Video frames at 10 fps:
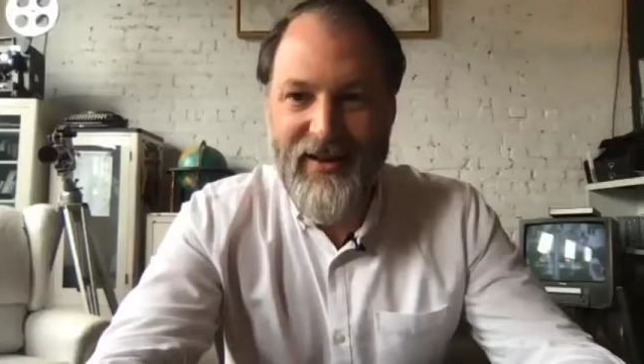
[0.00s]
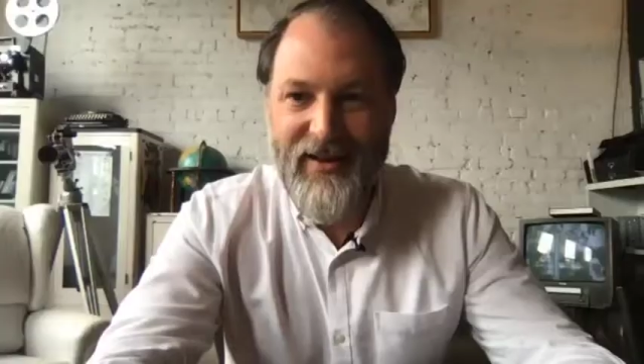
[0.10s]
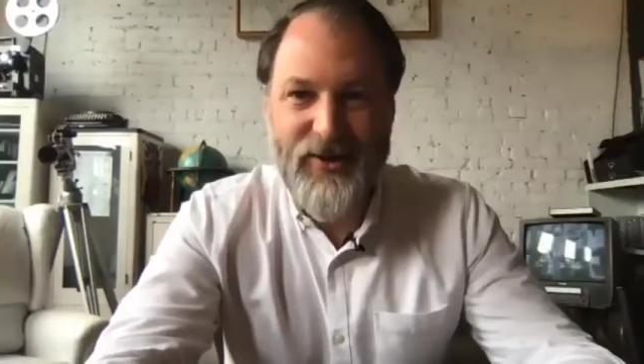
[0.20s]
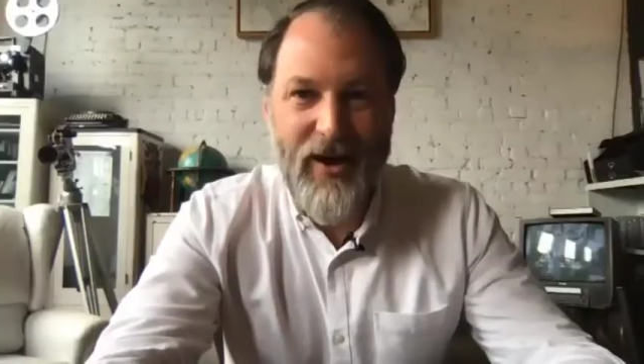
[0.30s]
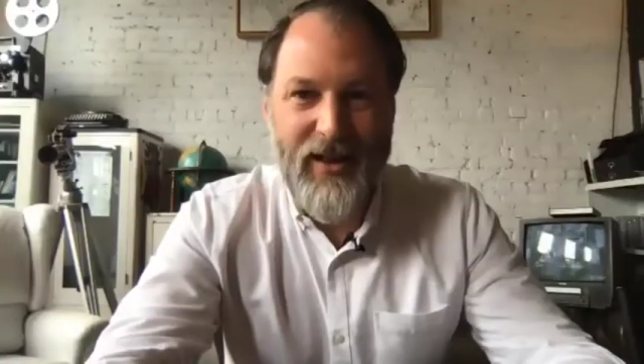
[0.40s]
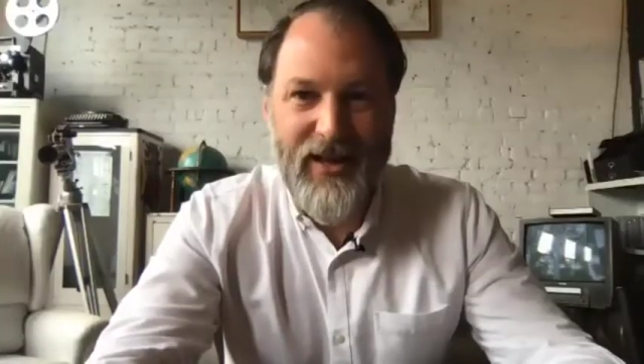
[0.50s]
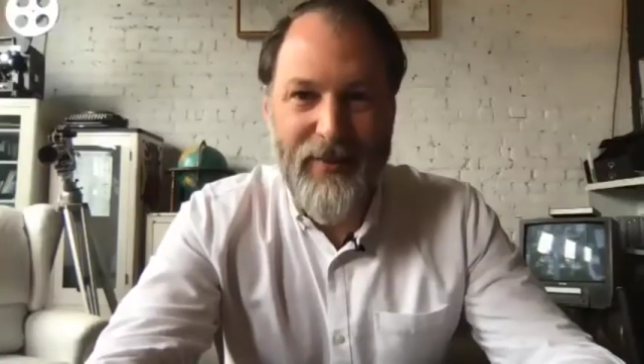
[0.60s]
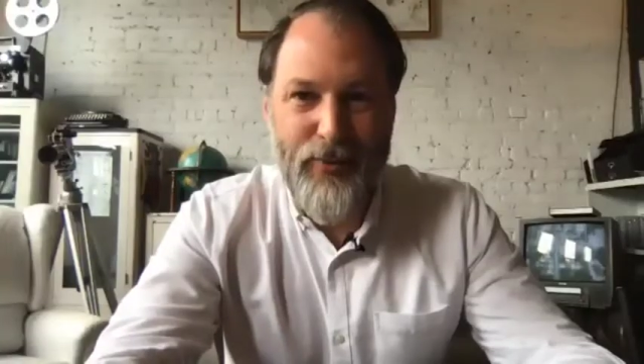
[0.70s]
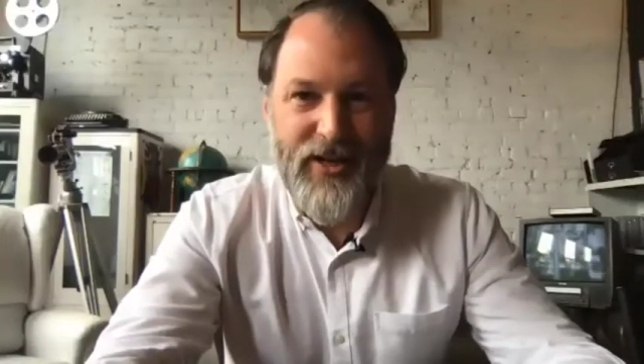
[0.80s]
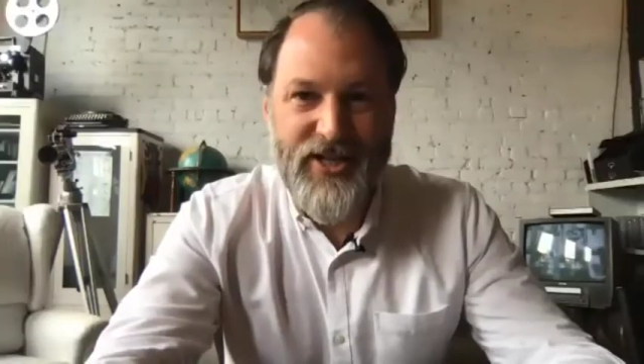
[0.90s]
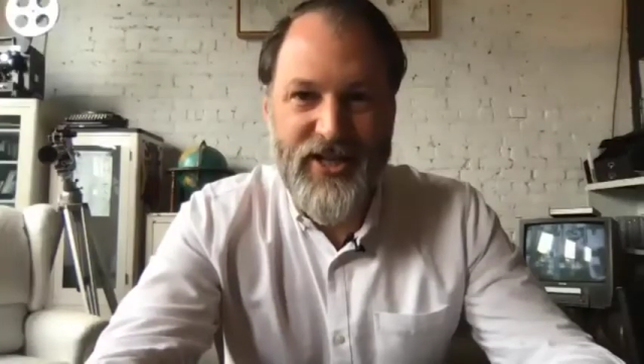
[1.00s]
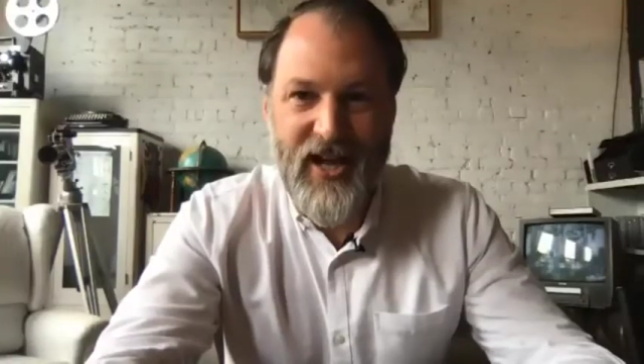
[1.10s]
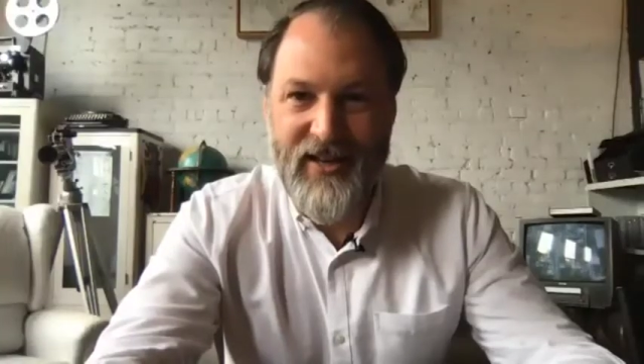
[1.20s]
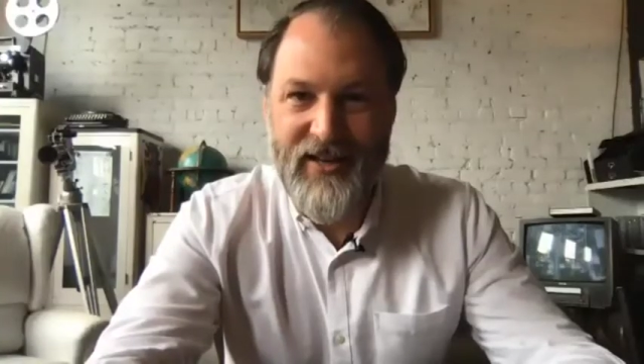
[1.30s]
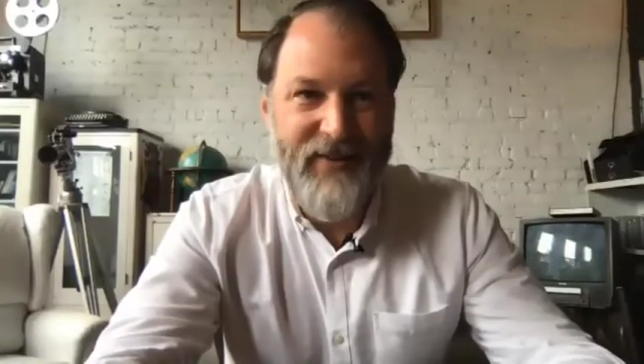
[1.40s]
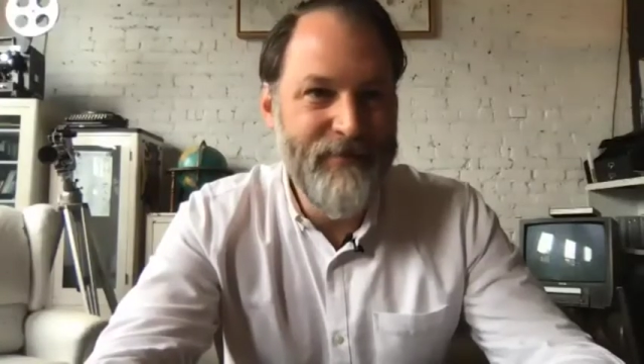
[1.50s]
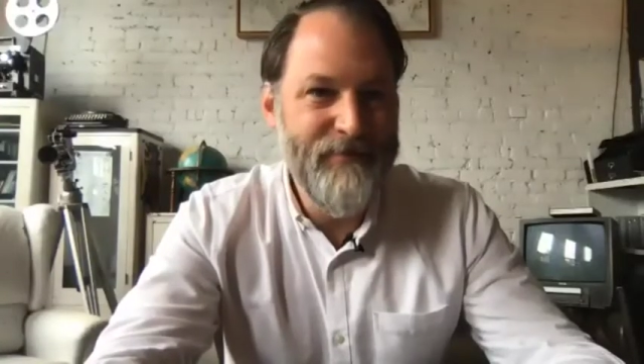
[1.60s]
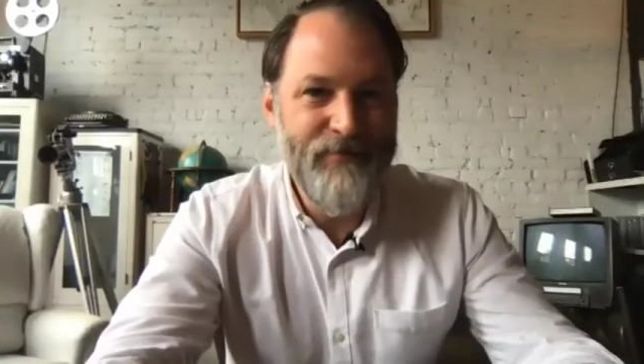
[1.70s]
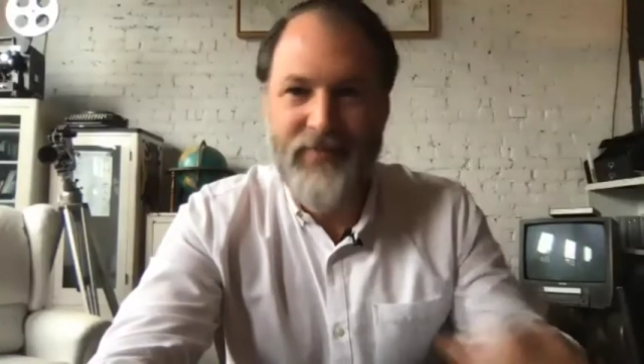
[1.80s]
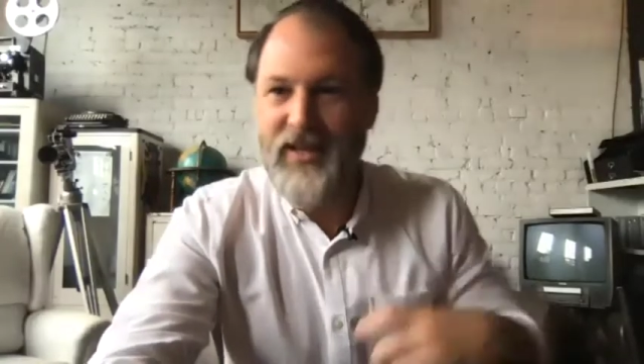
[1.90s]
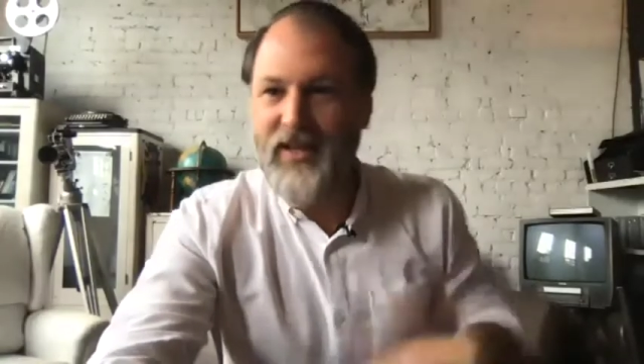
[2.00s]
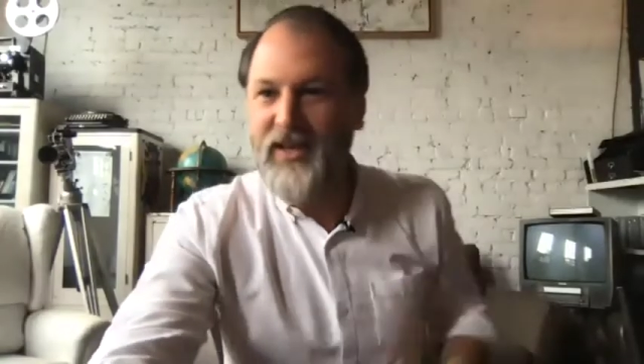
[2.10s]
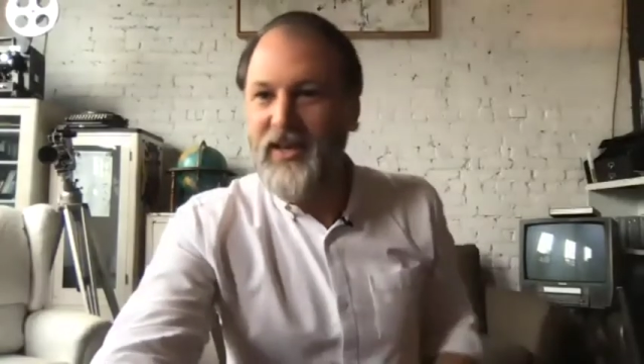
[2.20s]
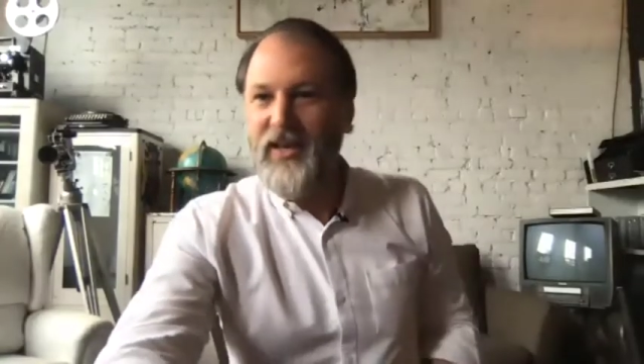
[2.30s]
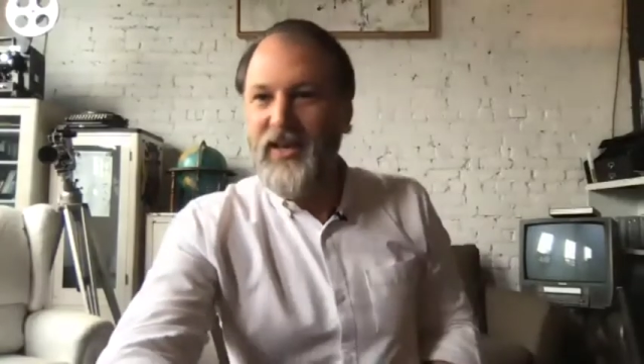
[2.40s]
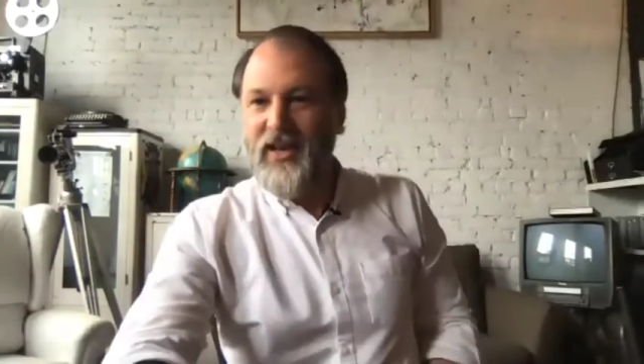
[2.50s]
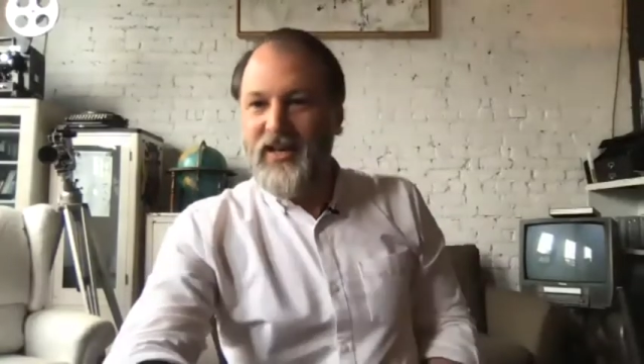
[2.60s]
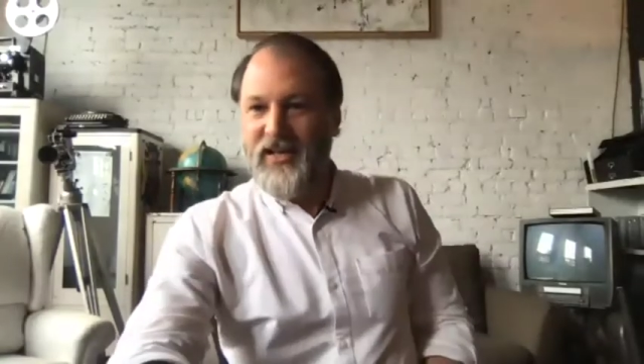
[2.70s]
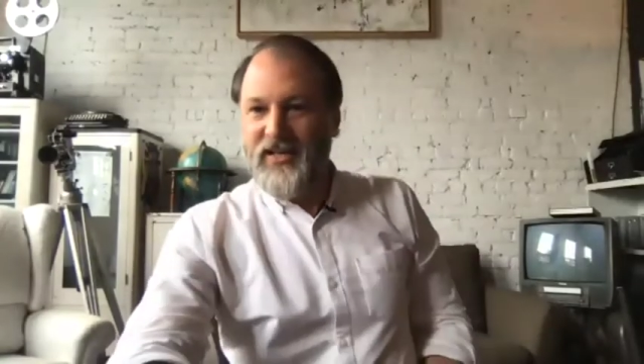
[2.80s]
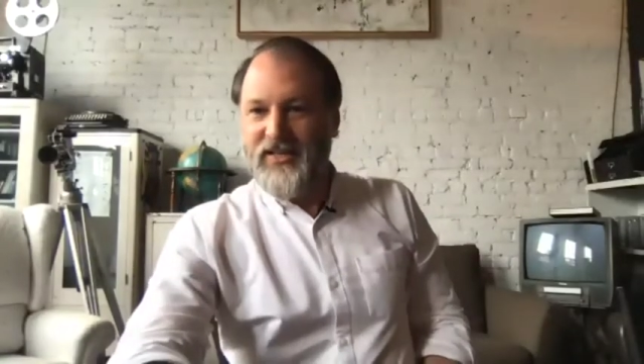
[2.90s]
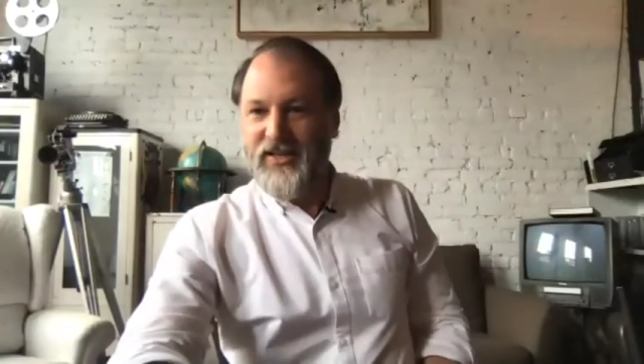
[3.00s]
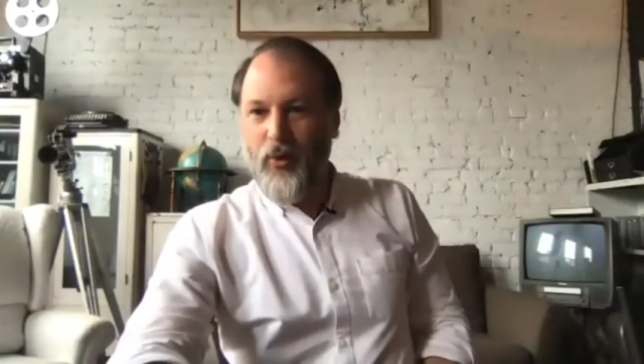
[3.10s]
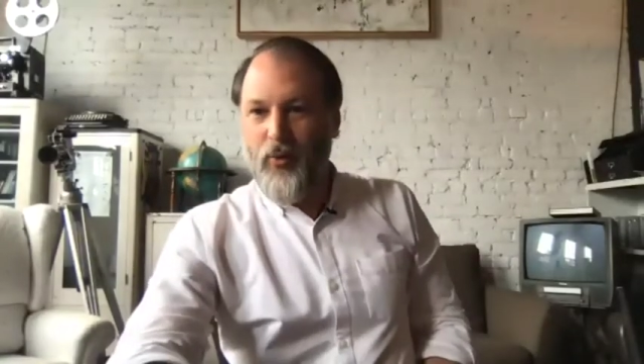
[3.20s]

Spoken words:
greatly appreciated. So